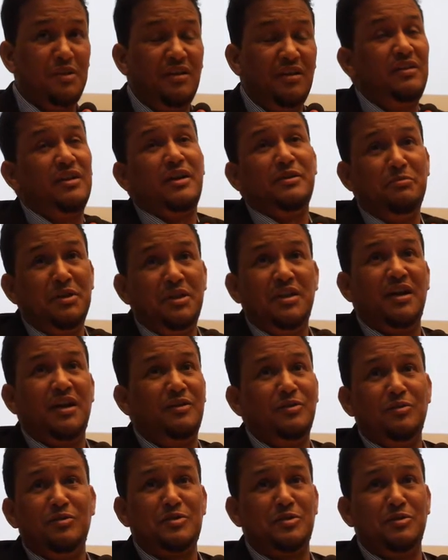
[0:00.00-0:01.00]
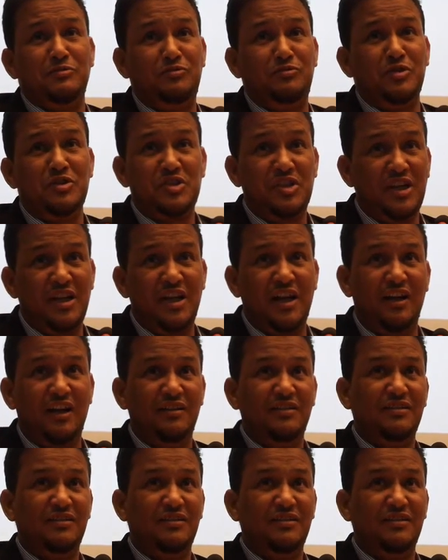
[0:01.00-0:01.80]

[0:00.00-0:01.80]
thing can be done also for Sharia.